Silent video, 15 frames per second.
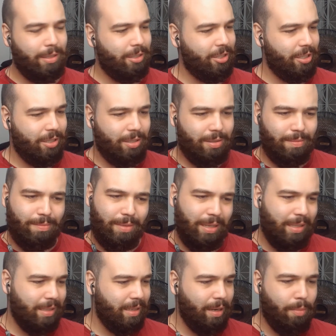Just
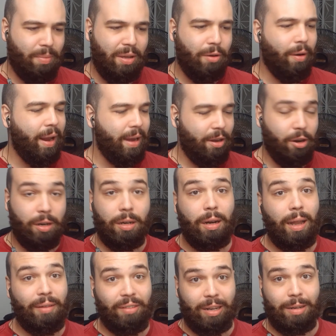it's gonna be great. You're gonna
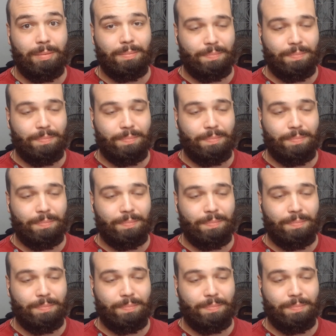love it.